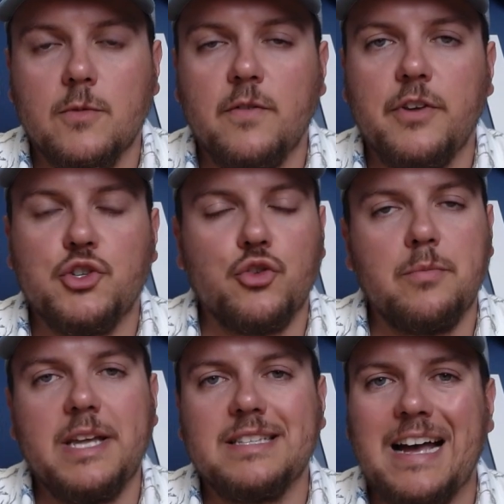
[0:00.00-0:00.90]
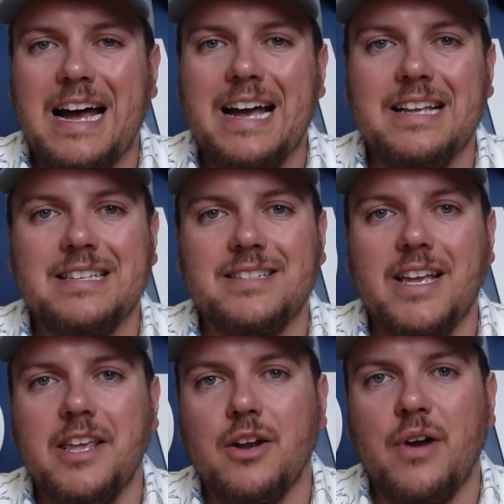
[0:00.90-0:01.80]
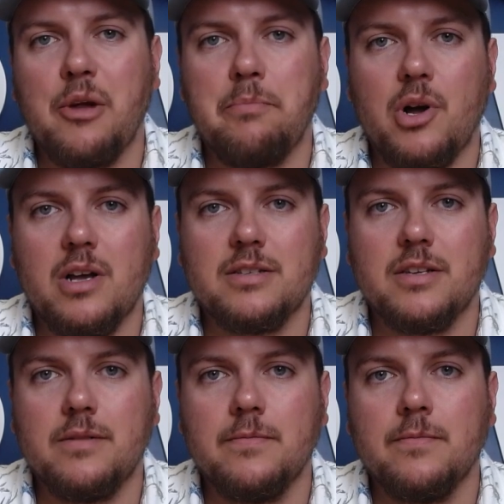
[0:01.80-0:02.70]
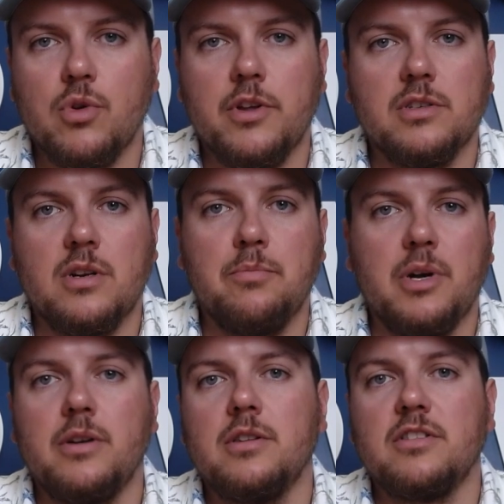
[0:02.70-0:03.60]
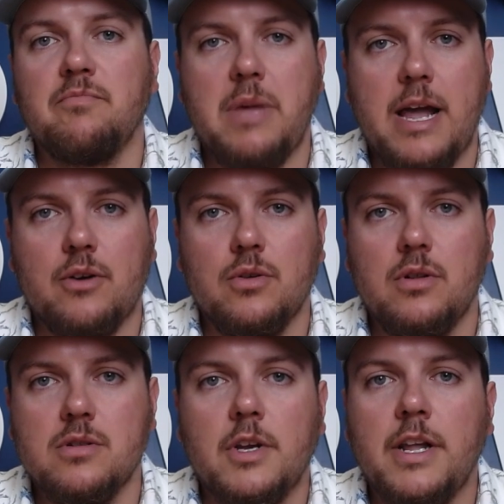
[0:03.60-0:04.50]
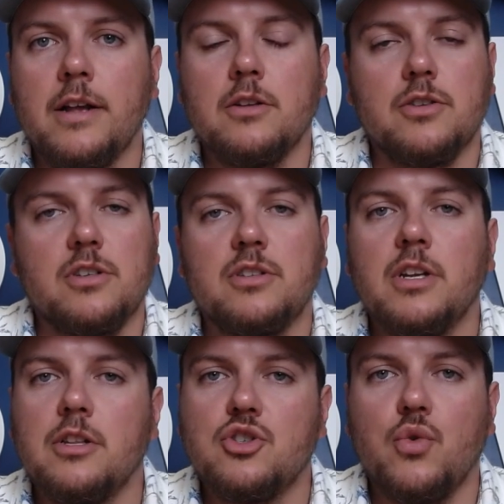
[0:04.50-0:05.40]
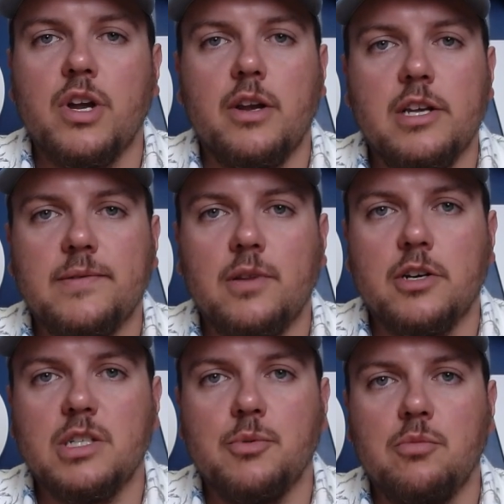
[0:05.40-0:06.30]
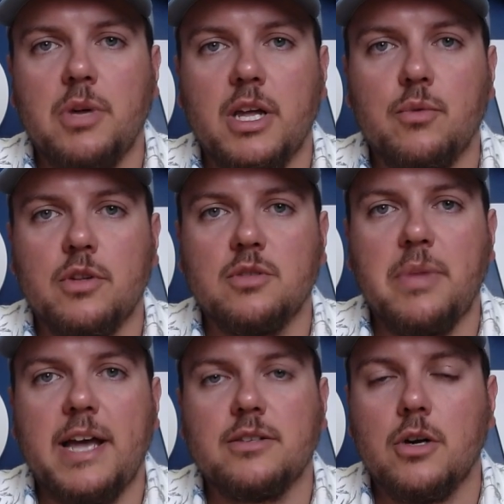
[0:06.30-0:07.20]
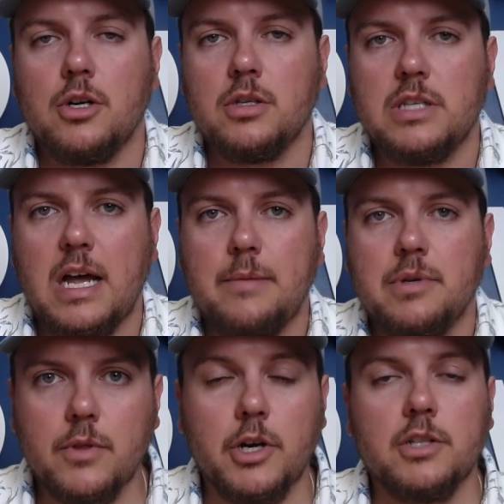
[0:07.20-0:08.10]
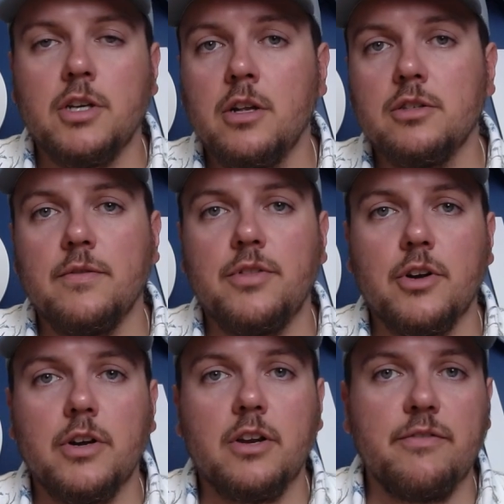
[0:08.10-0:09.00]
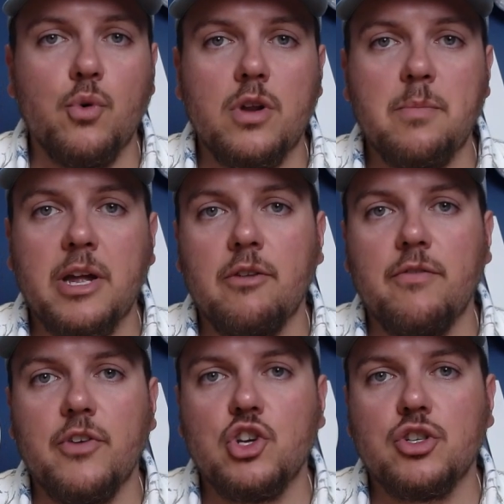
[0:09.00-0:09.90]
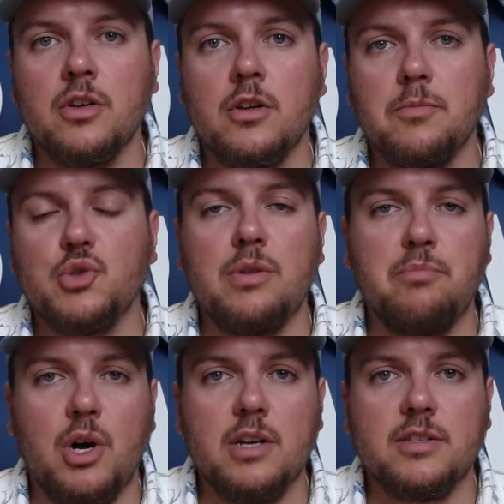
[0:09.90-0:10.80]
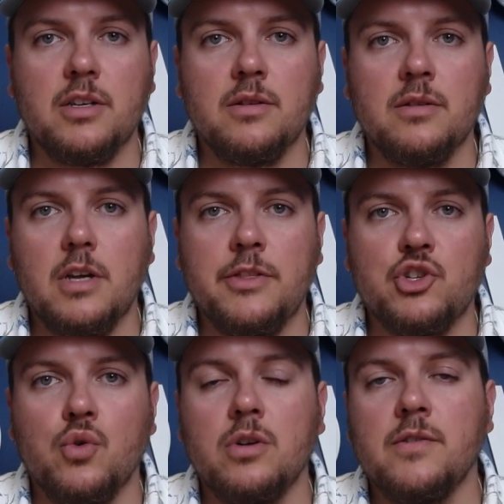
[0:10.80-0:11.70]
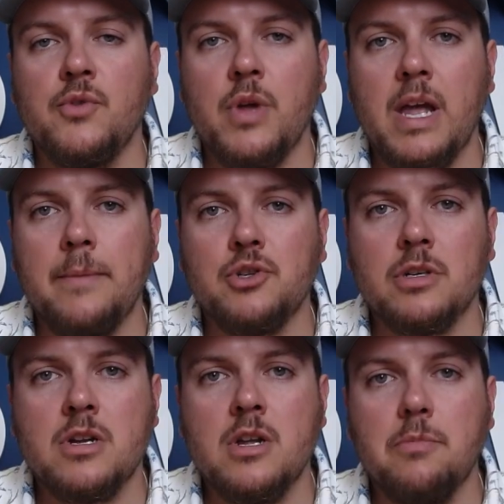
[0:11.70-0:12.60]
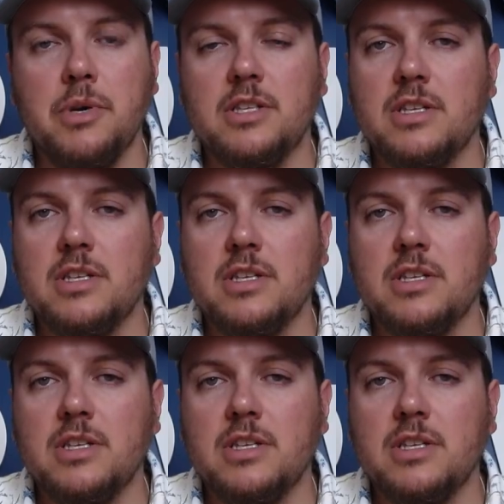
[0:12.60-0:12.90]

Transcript: The fishing remains hot and steady around Boston, where there's an abundance of mackerel, and anglers are still enjoying a nice flutter spoon bite when those bass aren't on top. There are tons of thirty to forty pound fish between Boston and the shores of New Hampshire, but it